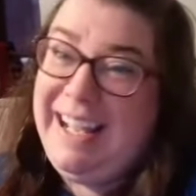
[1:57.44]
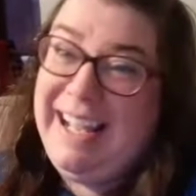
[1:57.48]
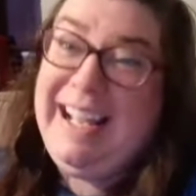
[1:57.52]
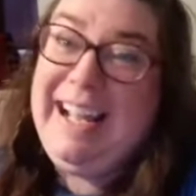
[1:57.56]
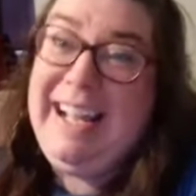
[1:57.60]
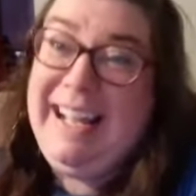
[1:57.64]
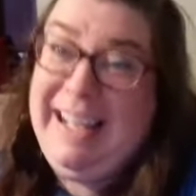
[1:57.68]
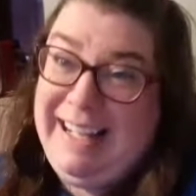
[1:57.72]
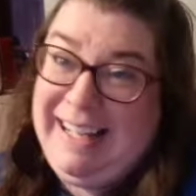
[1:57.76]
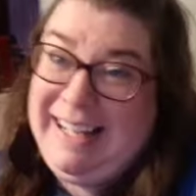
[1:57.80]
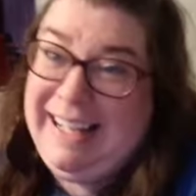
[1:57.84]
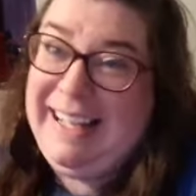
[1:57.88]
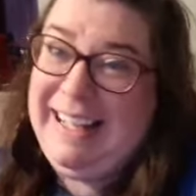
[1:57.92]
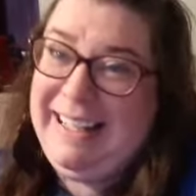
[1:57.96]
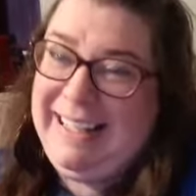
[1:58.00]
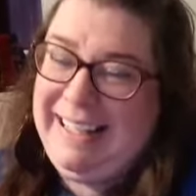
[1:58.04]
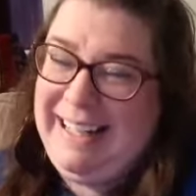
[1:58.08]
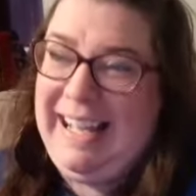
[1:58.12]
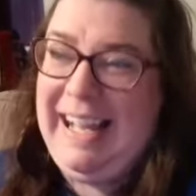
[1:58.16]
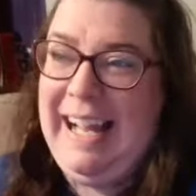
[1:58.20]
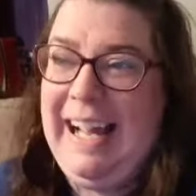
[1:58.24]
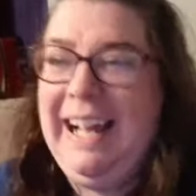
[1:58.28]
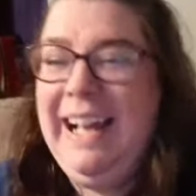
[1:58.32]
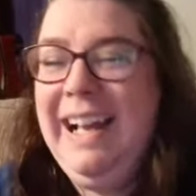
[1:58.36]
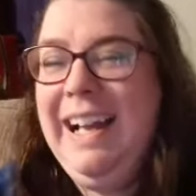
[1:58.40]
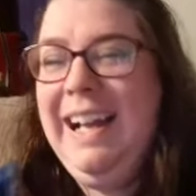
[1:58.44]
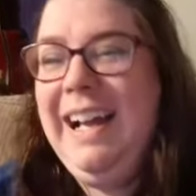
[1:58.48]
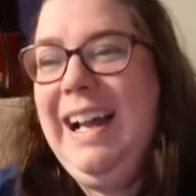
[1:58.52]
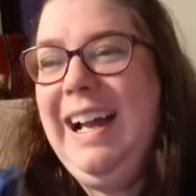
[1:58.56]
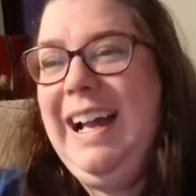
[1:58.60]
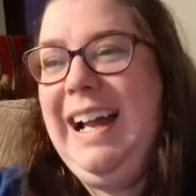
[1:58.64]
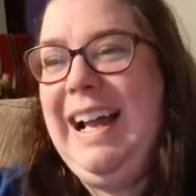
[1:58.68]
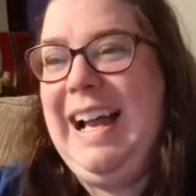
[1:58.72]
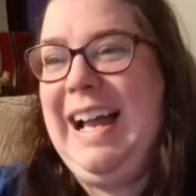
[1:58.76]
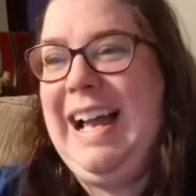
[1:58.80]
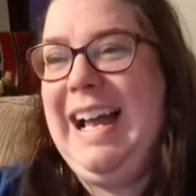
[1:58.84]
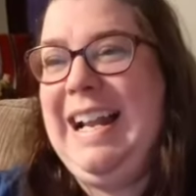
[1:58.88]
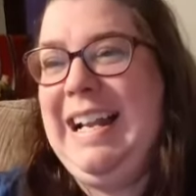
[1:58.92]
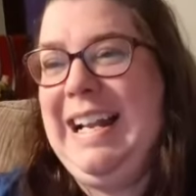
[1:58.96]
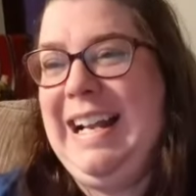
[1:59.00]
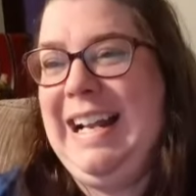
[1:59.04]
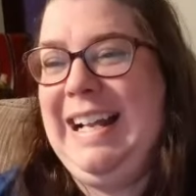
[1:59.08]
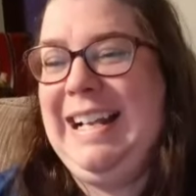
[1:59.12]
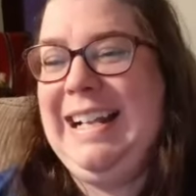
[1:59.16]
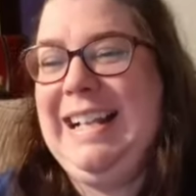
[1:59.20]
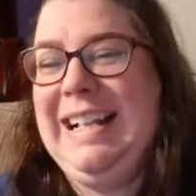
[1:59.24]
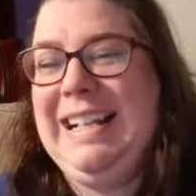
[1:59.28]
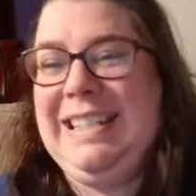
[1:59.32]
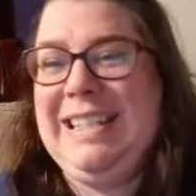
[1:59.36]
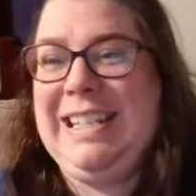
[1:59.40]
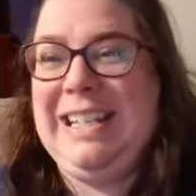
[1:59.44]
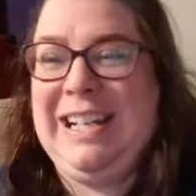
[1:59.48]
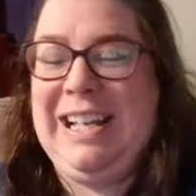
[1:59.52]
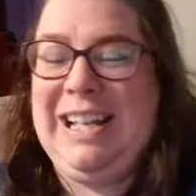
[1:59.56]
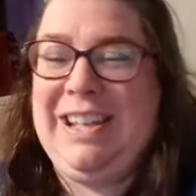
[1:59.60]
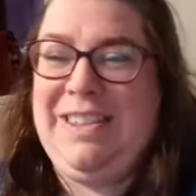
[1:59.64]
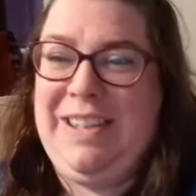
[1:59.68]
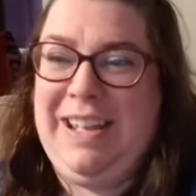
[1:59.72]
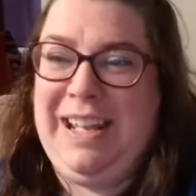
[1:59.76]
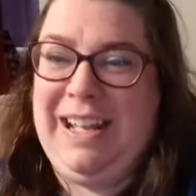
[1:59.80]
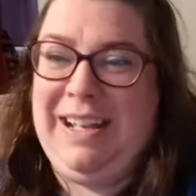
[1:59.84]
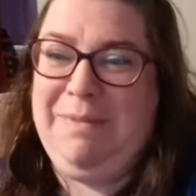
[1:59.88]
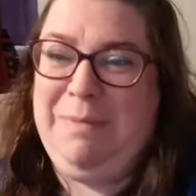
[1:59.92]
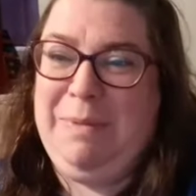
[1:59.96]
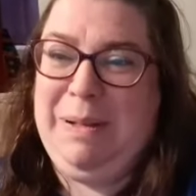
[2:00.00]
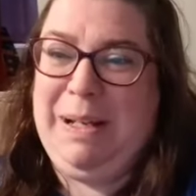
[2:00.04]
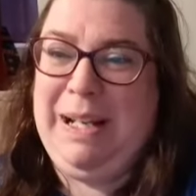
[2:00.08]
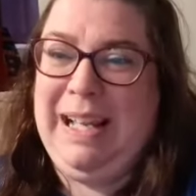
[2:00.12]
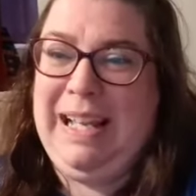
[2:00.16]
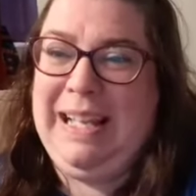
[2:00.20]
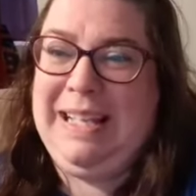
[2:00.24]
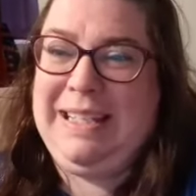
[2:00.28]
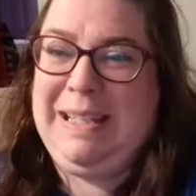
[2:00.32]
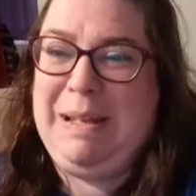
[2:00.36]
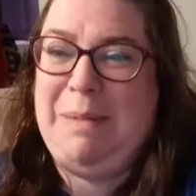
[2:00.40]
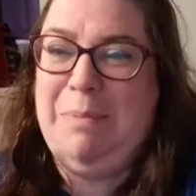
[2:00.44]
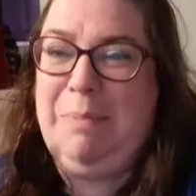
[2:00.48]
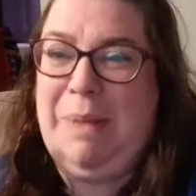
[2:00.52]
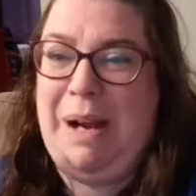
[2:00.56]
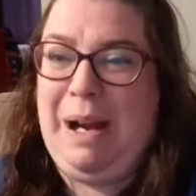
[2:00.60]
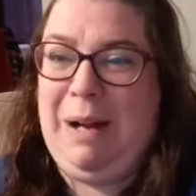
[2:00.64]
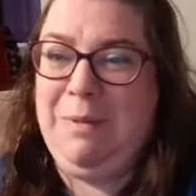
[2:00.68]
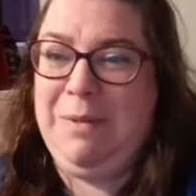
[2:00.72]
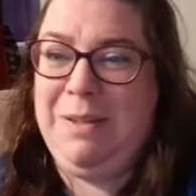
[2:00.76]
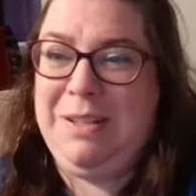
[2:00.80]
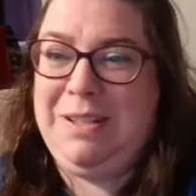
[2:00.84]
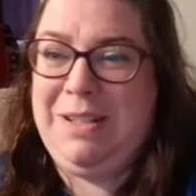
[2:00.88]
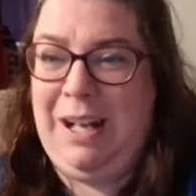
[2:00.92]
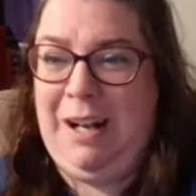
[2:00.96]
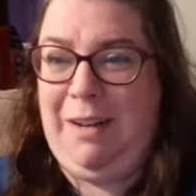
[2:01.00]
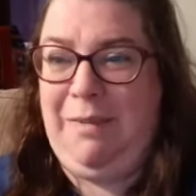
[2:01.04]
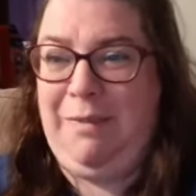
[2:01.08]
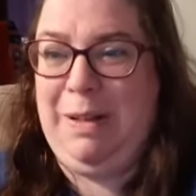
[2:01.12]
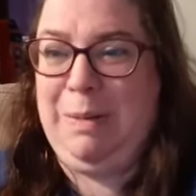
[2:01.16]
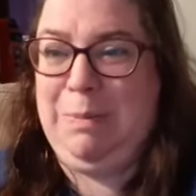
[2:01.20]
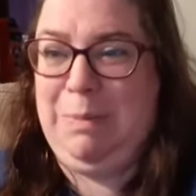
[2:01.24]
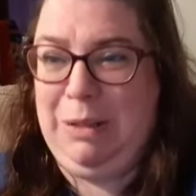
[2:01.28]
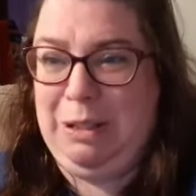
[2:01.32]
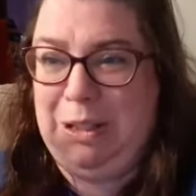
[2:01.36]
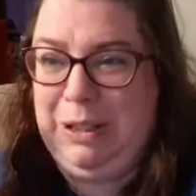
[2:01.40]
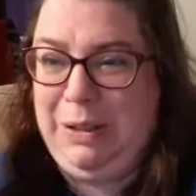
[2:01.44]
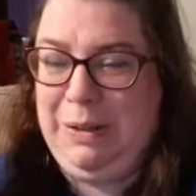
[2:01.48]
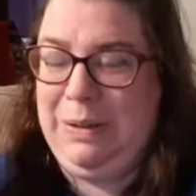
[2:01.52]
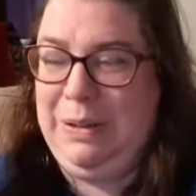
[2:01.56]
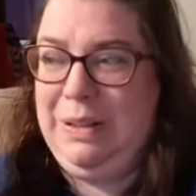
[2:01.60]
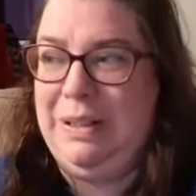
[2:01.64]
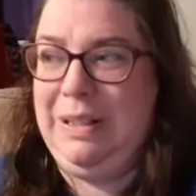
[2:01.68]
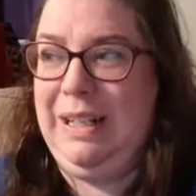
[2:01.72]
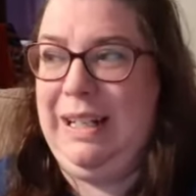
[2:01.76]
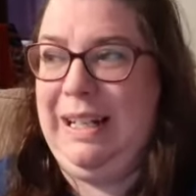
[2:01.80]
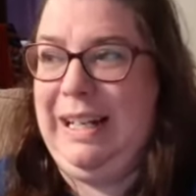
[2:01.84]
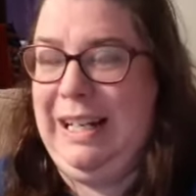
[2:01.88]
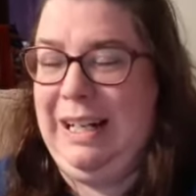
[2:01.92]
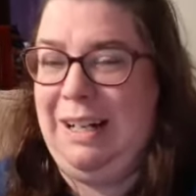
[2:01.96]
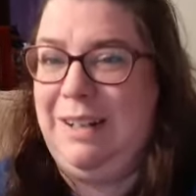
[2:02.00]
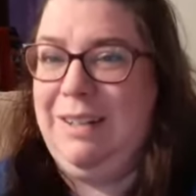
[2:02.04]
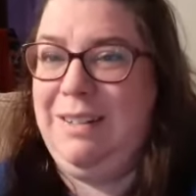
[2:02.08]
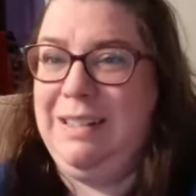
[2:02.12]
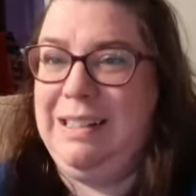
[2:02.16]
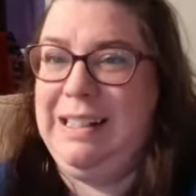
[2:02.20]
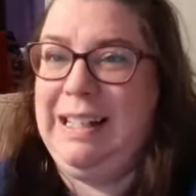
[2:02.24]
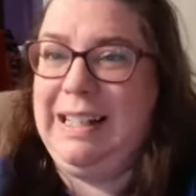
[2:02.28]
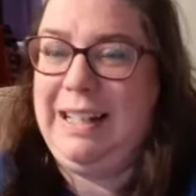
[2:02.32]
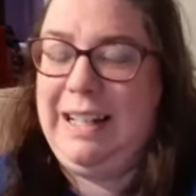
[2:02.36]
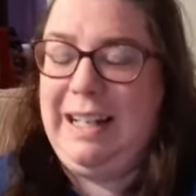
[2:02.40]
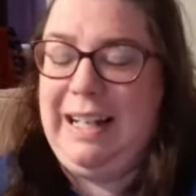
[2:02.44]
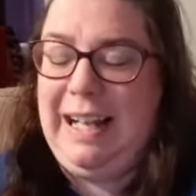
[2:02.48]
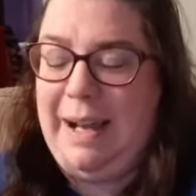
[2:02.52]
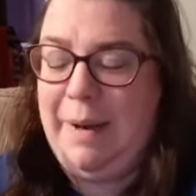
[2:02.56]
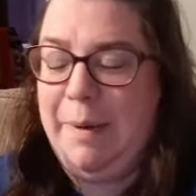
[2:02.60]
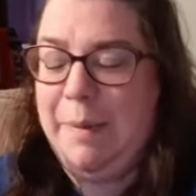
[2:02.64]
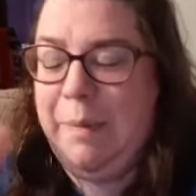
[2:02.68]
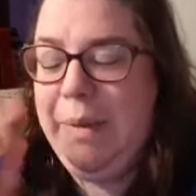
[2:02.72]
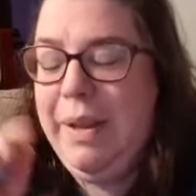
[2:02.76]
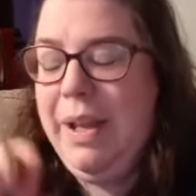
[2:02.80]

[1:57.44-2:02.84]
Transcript: yeah, and uh, it's a good thing because it bounced off the balloon, you know, like, yeah.